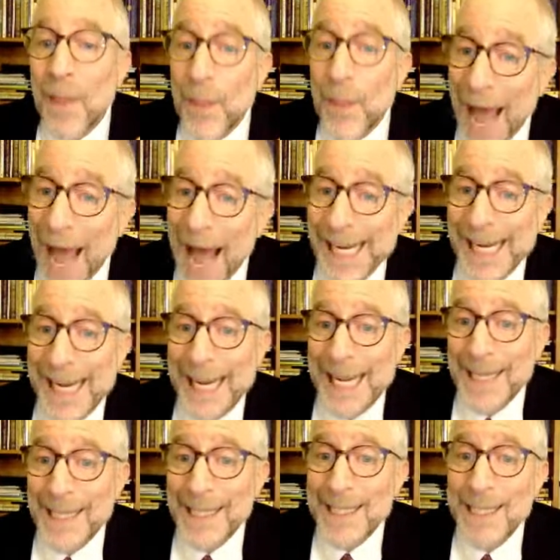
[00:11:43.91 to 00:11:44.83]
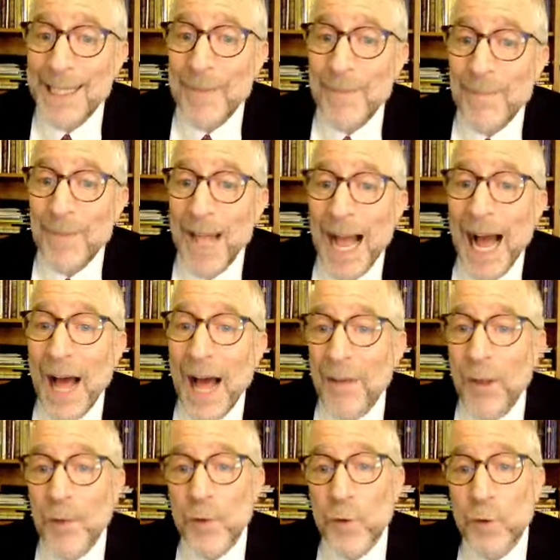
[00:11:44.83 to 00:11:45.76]
That is,
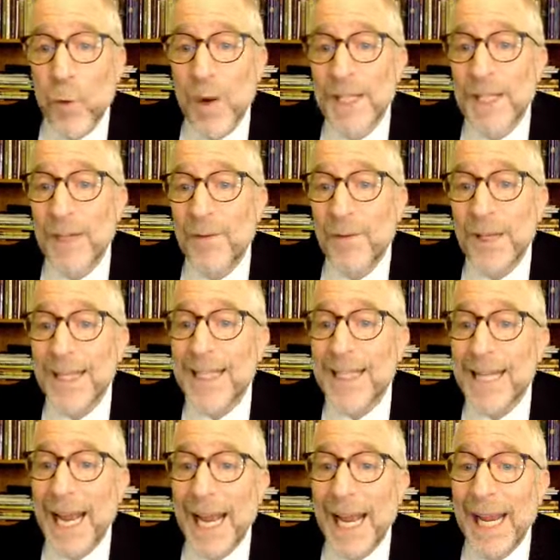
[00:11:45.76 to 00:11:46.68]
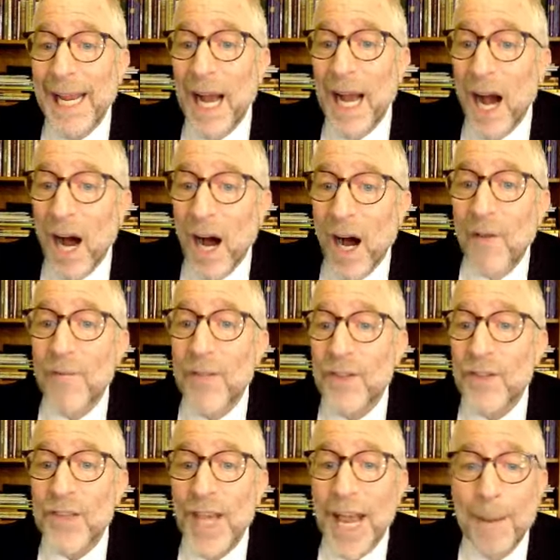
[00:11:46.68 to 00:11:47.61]
on the 25th day
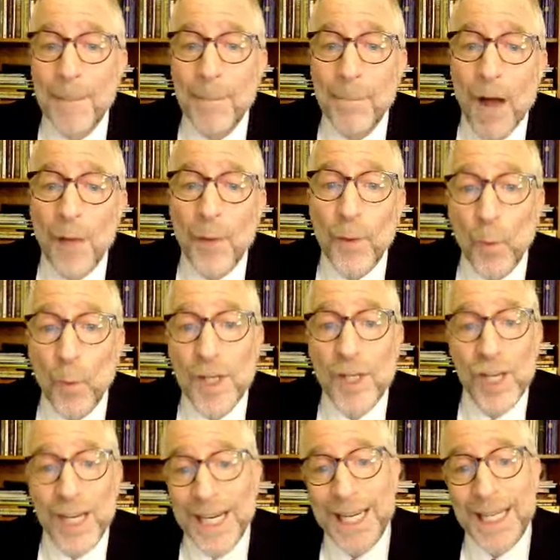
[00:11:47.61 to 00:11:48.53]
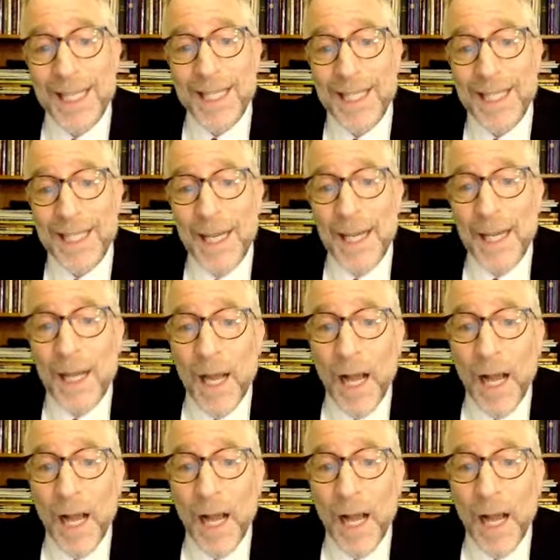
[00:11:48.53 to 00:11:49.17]
of the same month, which was